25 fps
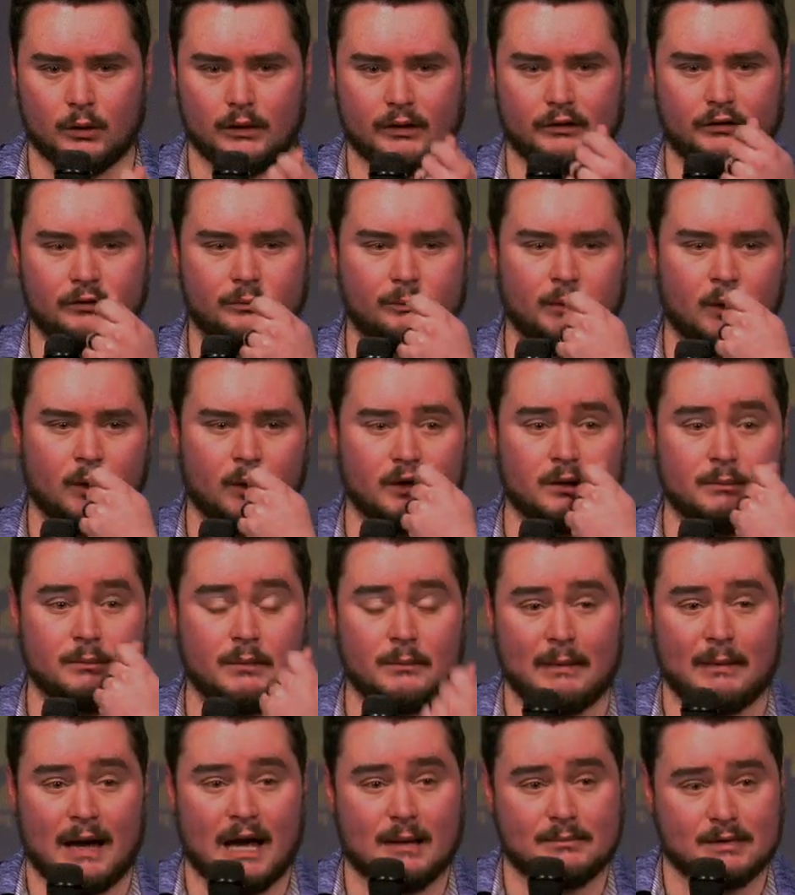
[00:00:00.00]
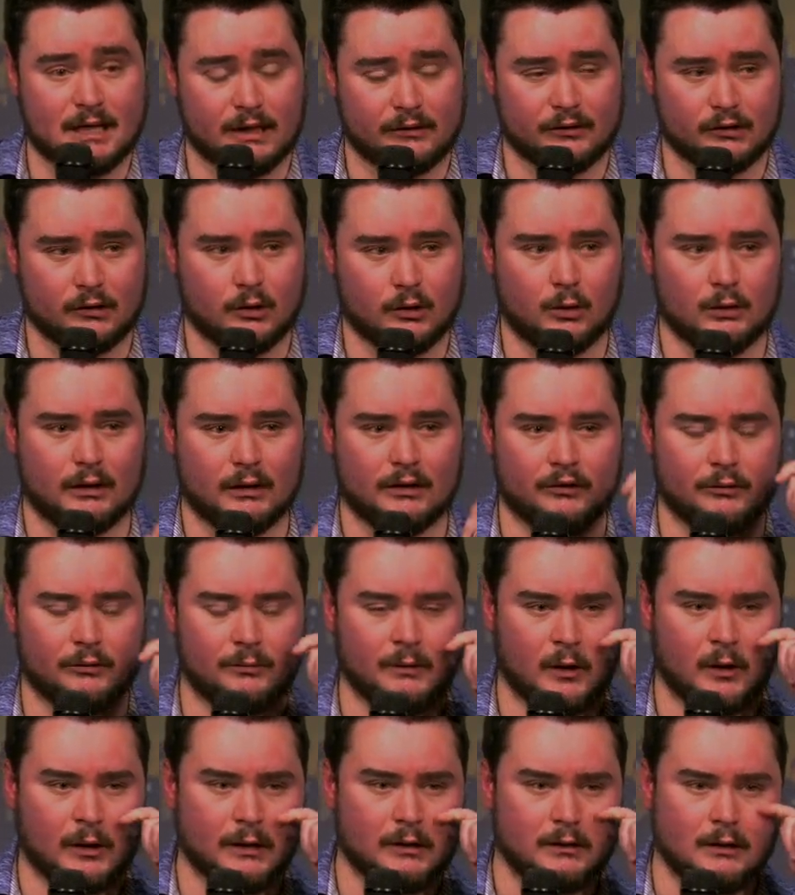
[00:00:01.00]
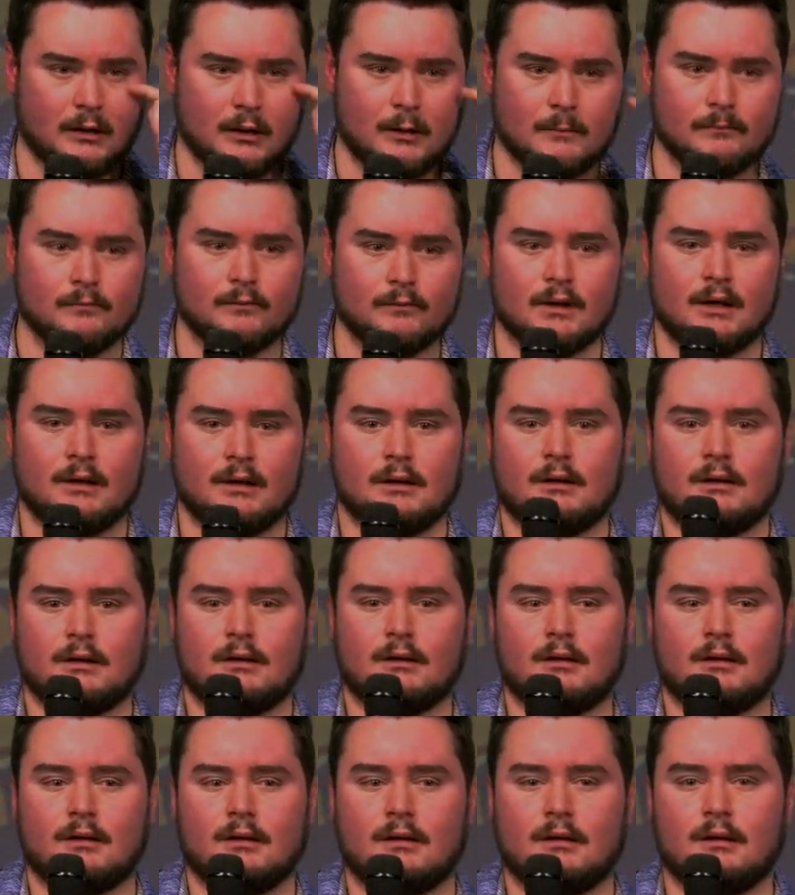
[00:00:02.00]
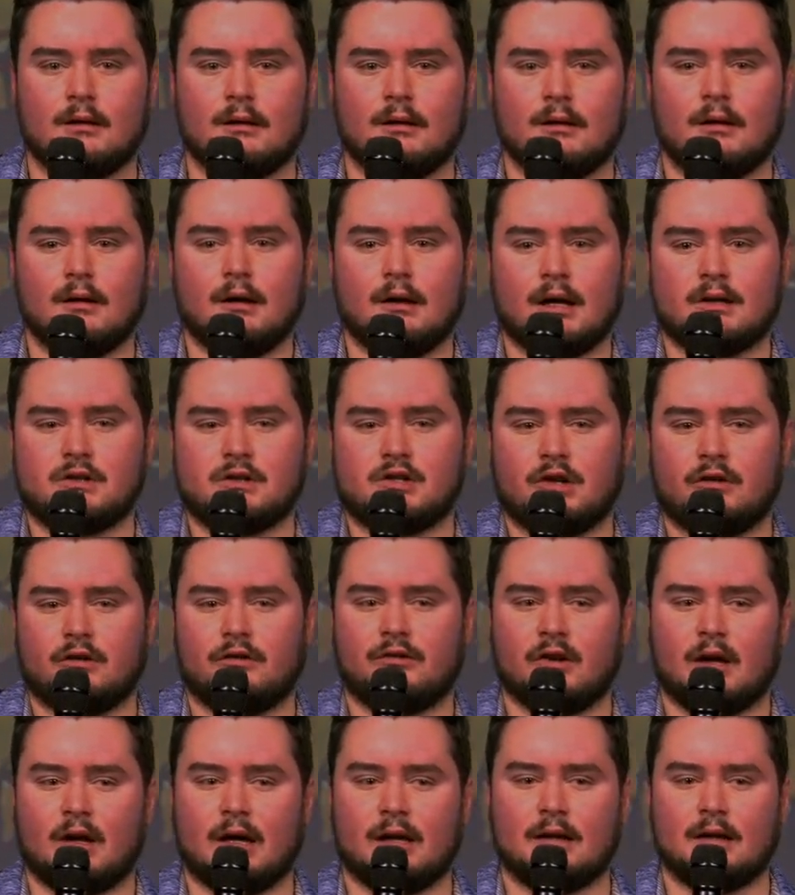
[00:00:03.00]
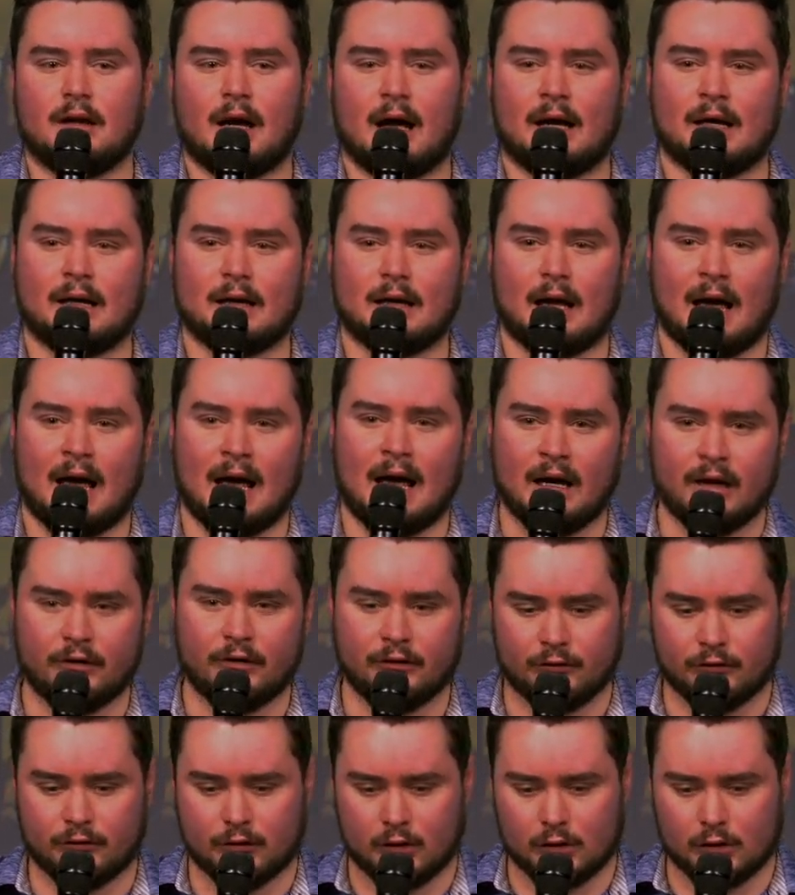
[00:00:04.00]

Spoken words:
Spirit, to be baptized in the Holy Spirit. And she said, I asked the